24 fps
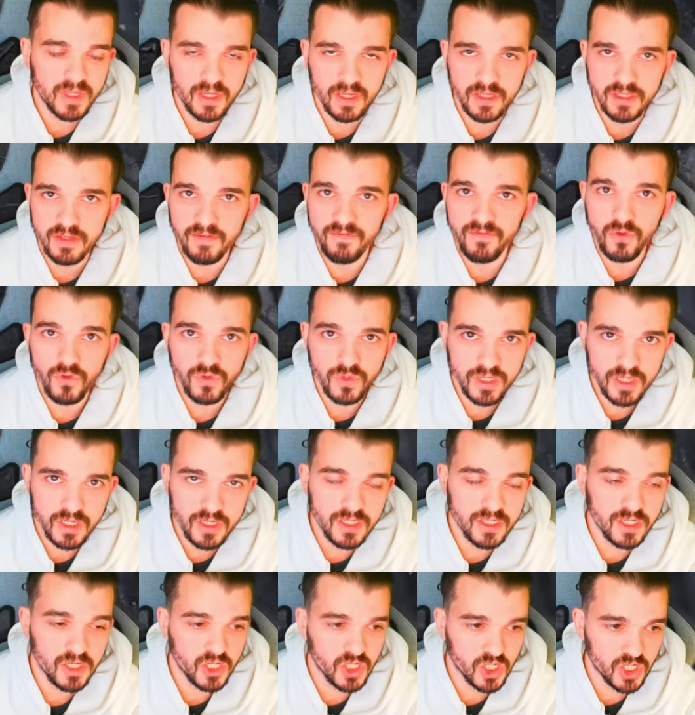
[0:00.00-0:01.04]
because if you
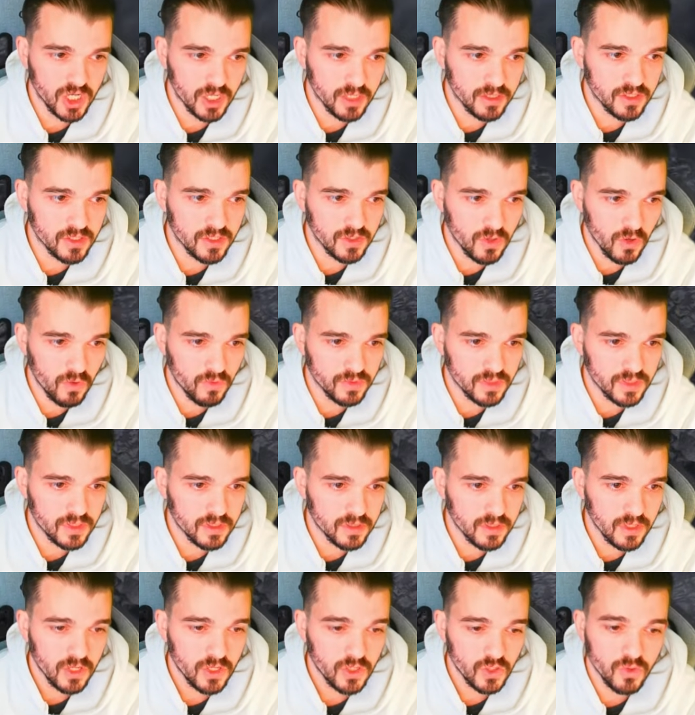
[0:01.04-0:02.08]
disenchant
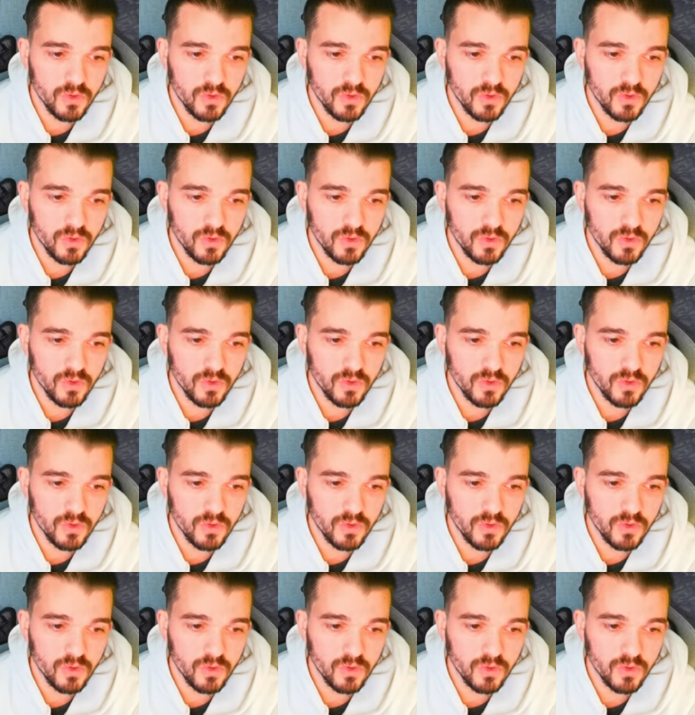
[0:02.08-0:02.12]
those